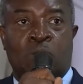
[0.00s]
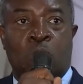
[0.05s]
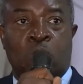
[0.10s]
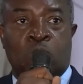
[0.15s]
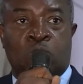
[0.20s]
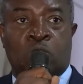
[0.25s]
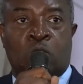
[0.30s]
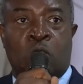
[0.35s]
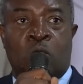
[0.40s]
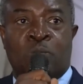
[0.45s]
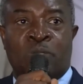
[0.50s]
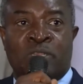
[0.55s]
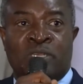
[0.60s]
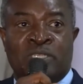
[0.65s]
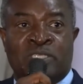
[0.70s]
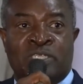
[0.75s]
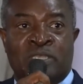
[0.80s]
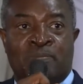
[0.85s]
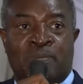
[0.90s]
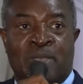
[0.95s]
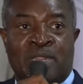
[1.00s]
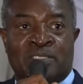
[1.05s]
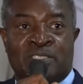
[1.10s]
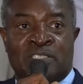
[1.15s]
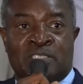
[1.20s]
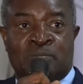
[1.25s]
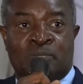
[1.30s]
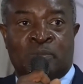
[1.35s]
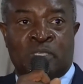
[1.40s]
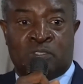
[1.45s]
host community
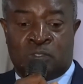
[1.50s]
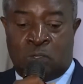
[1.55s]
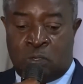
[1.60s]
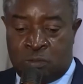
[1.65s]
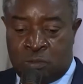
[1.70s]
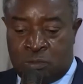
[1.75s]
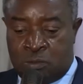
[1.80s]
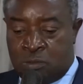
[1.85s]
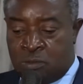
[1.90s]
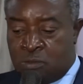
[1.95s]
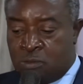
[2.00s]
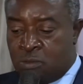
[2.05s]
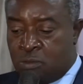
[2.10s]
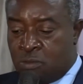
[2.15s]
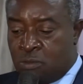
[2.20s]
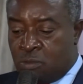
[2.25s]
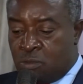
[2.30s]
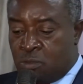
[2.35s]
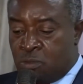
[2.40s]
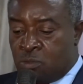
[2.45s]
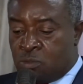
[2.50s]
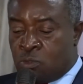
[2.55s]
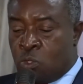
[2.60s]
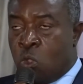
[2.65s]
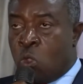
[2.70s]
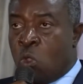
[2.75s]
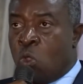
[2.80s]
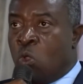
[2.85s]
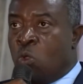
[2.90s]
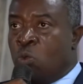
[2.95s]
participation.
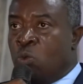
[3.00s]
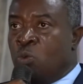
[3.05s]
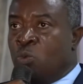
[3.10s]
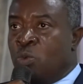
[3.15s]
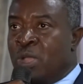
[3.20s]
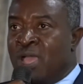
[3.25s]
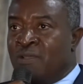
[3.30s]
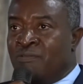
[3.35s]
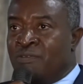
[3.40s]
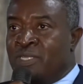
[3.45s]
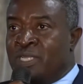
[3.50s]
So we have